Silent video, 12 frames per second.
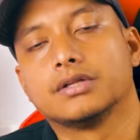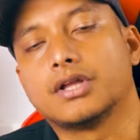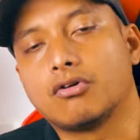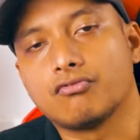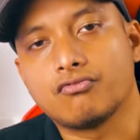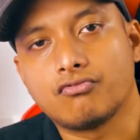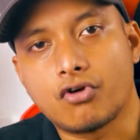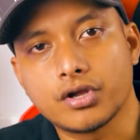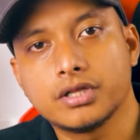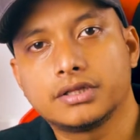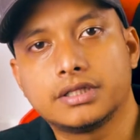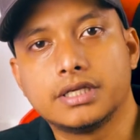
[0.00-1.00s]
Now,
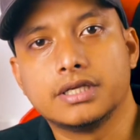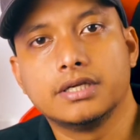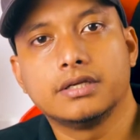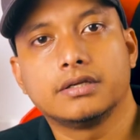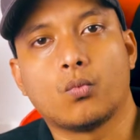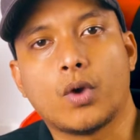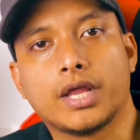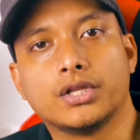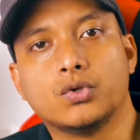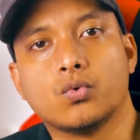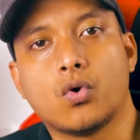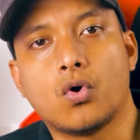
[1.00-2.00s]
royalty,
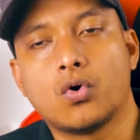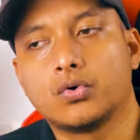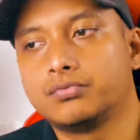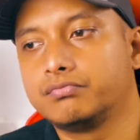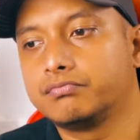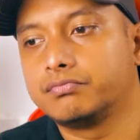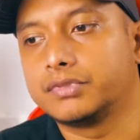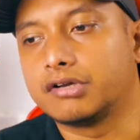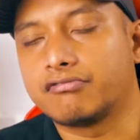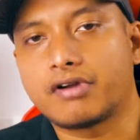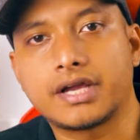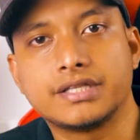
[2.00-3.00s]
when you own
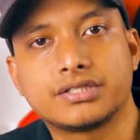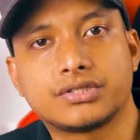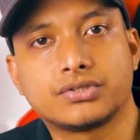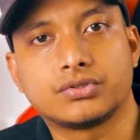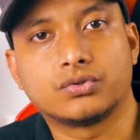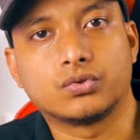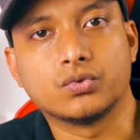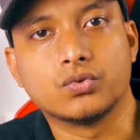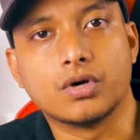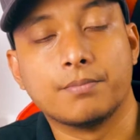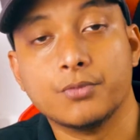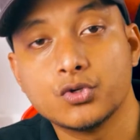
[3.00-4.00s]
the rights
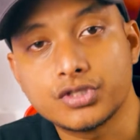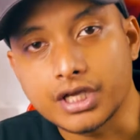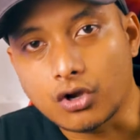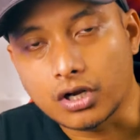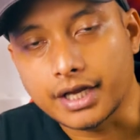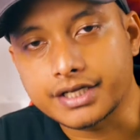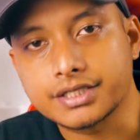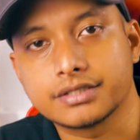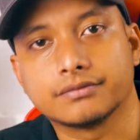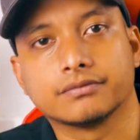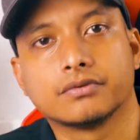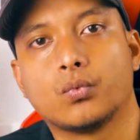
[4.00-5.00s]
to a music collection,